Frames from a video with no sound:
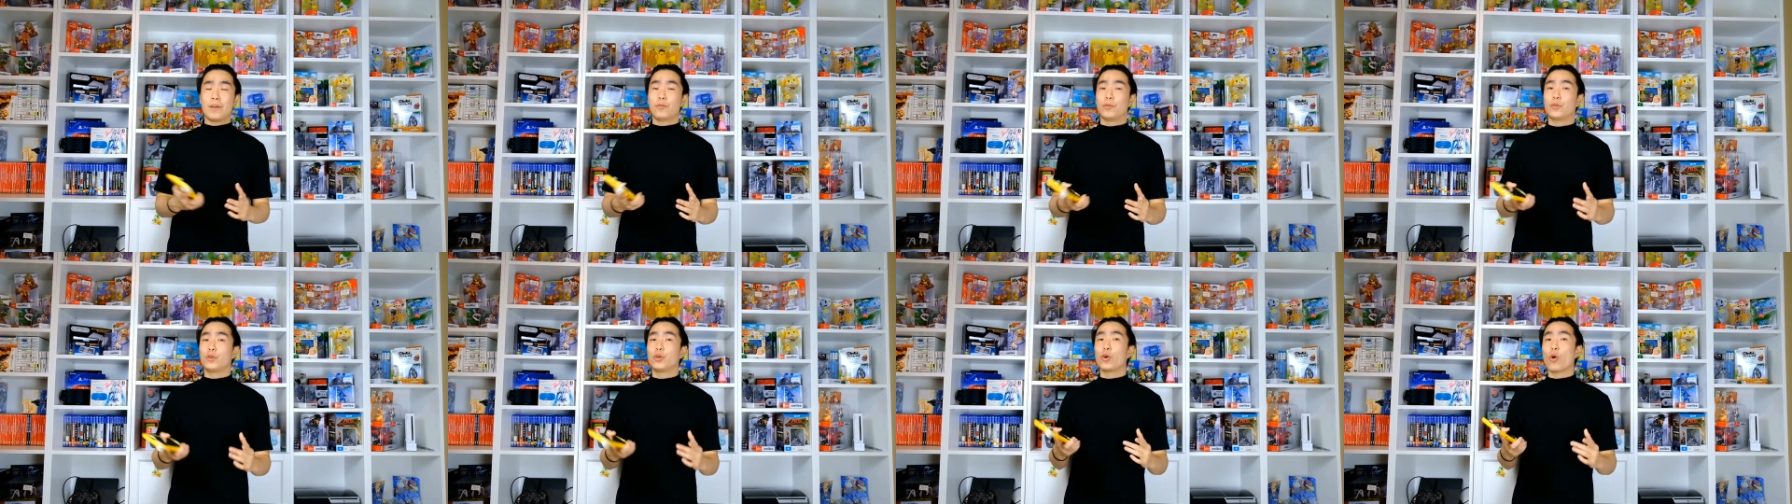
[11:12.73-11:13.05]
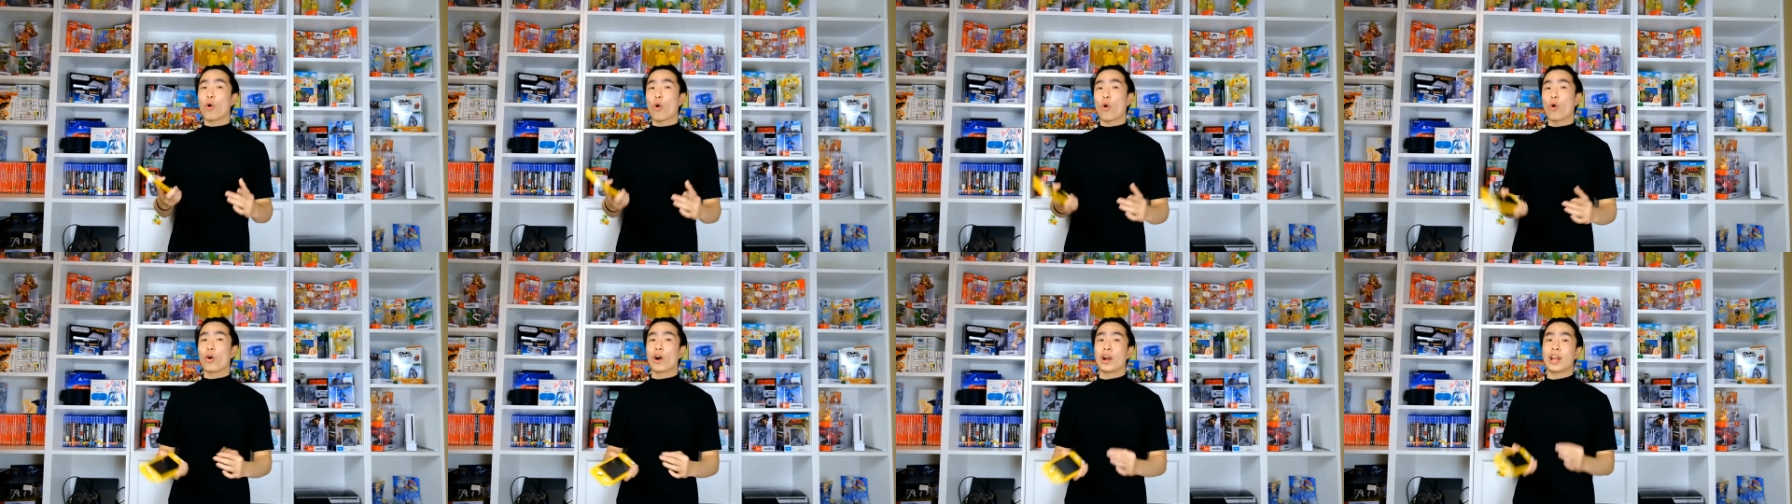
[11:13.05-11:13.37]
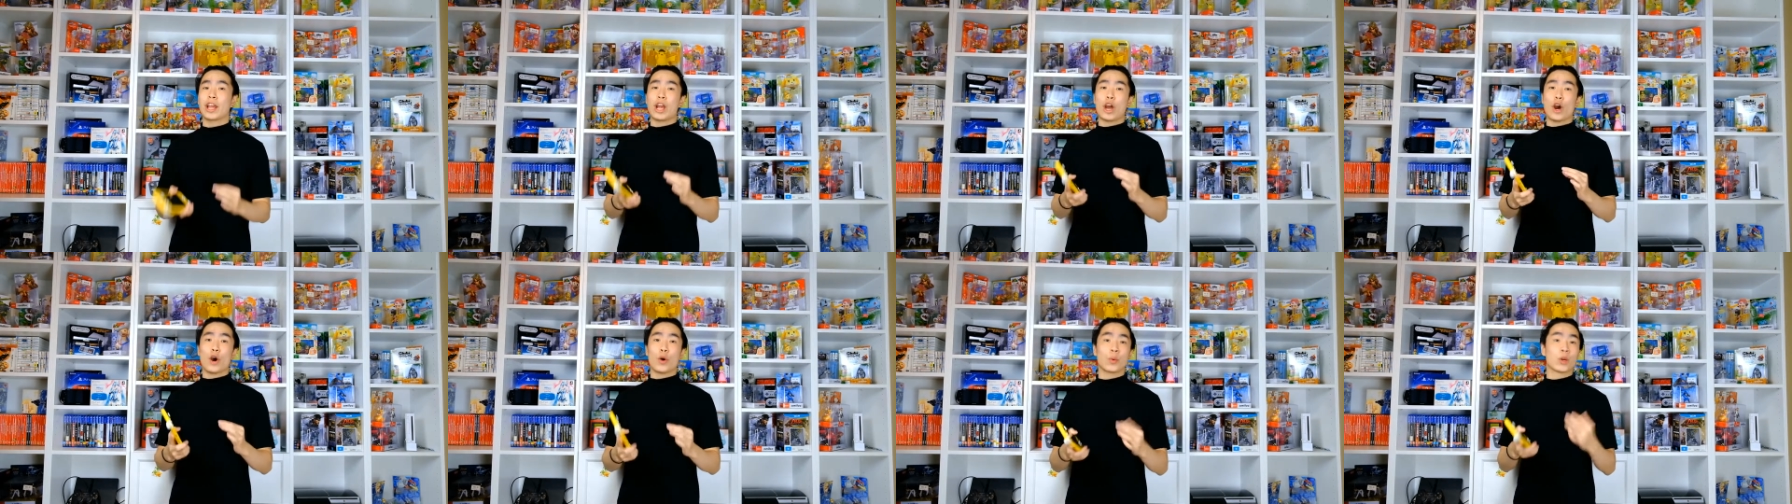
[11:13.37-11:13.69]
If you
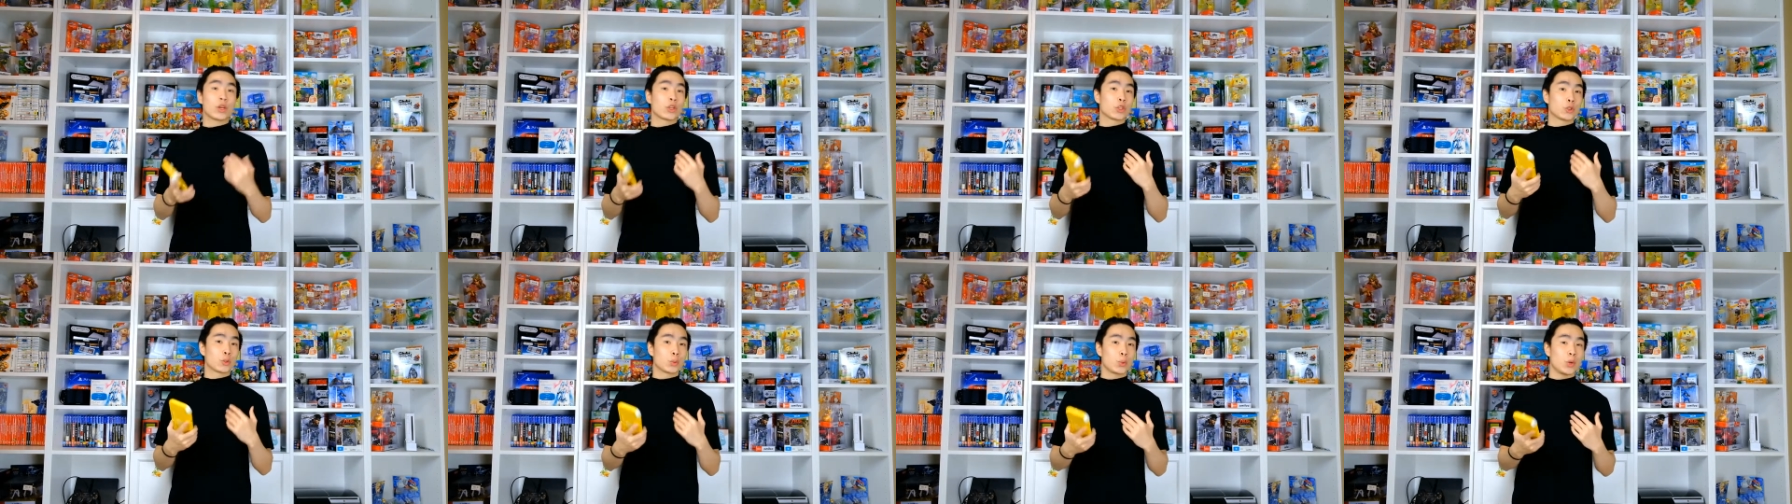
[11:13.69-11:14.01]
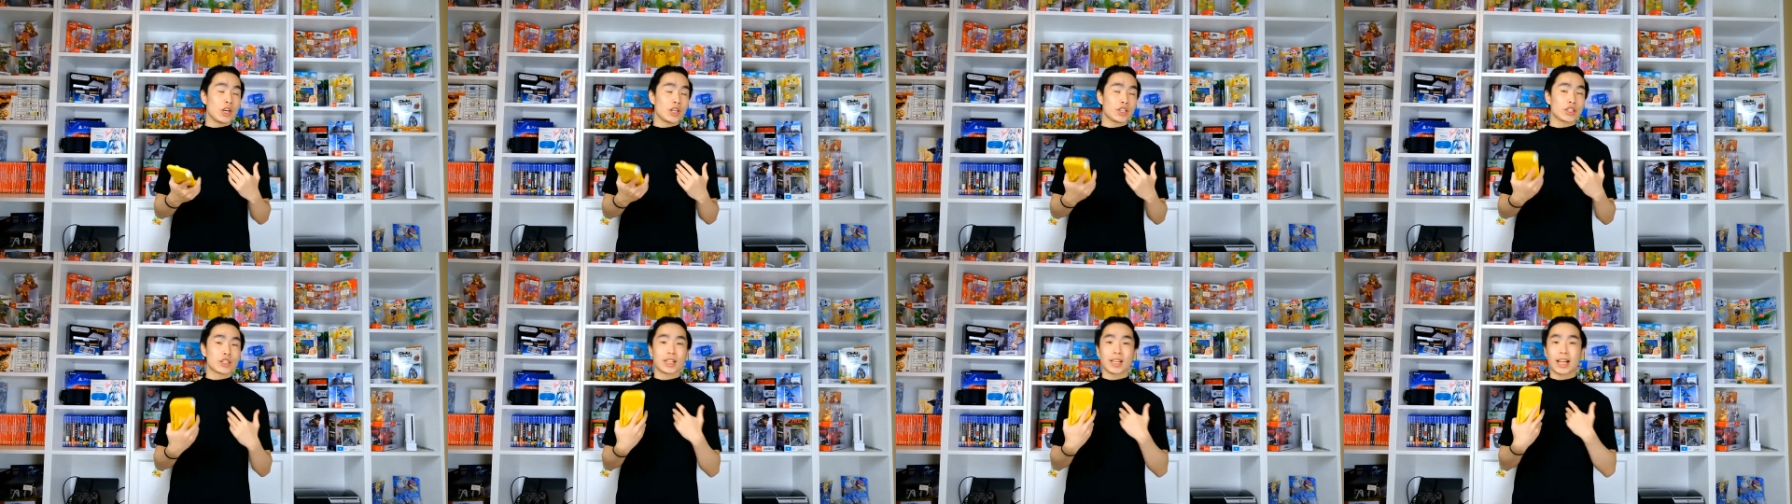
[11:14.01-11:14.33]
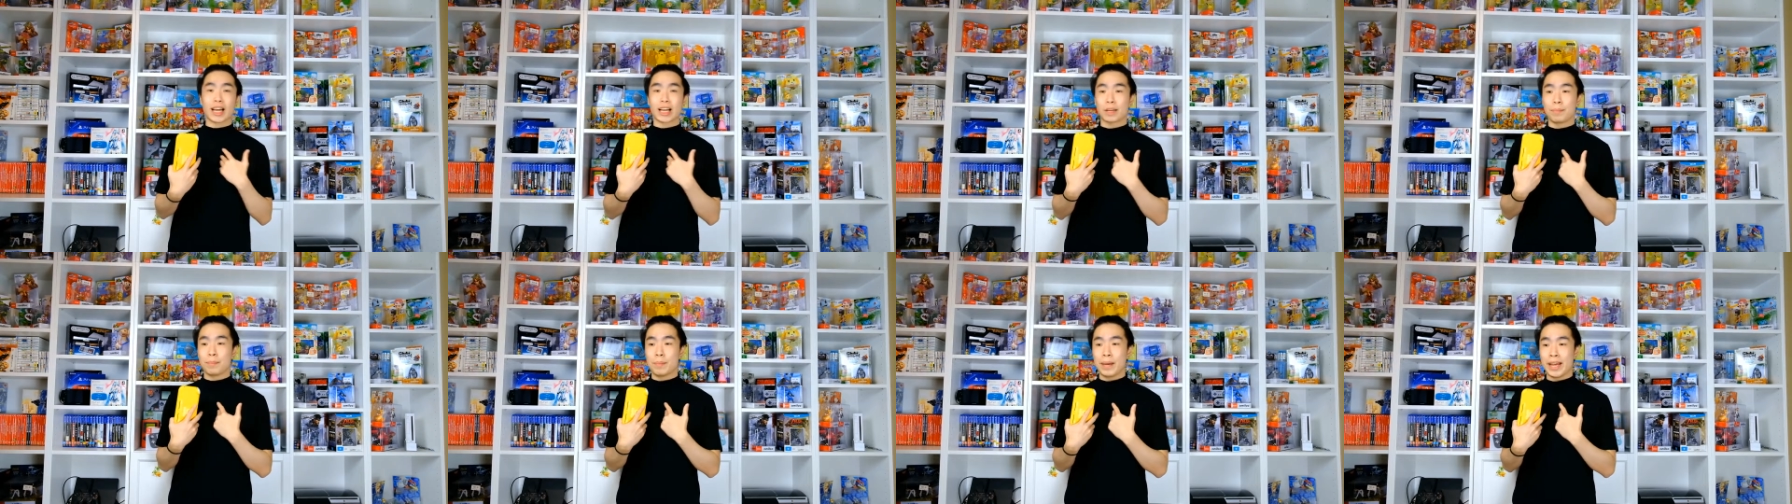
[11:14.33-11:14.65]
already own a
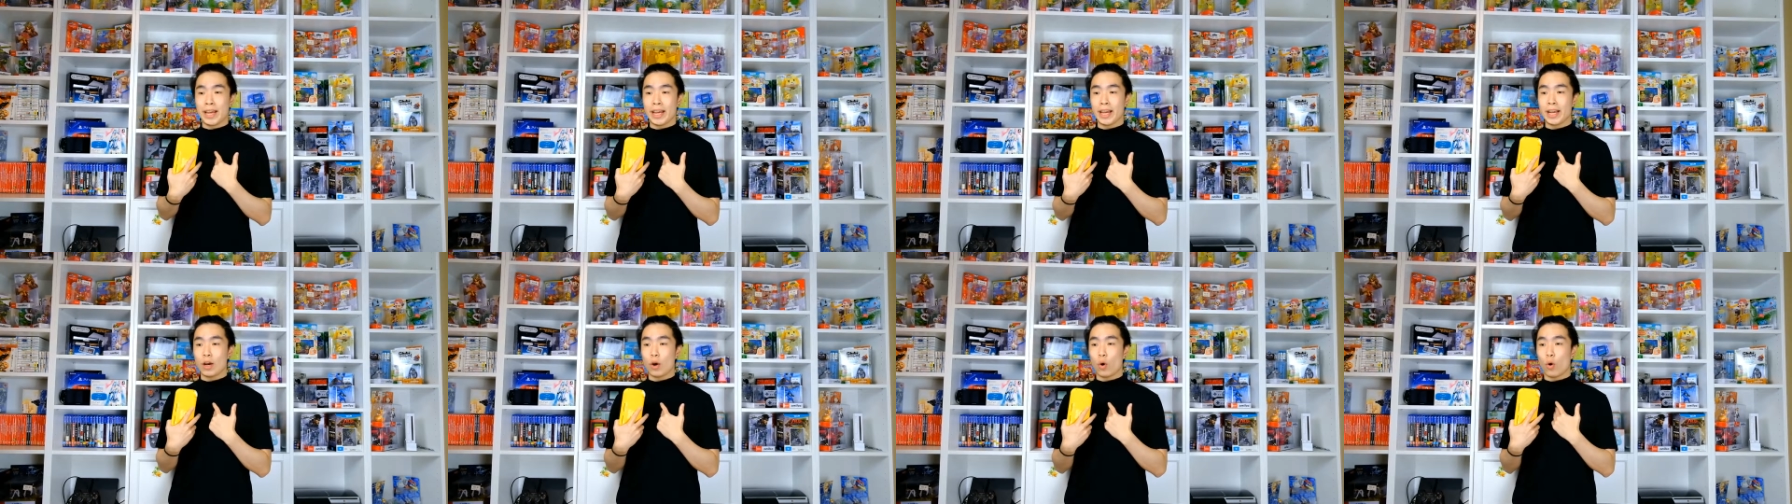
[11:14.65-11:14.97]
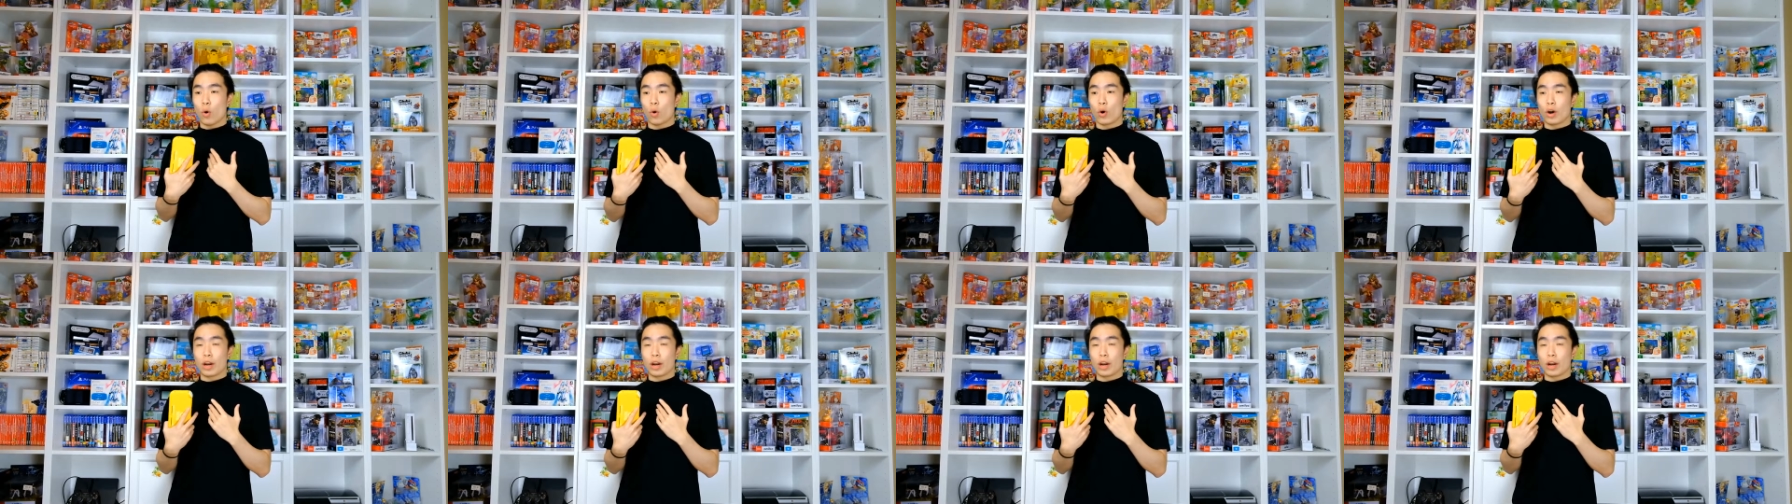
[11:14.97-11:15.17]
Switch like me,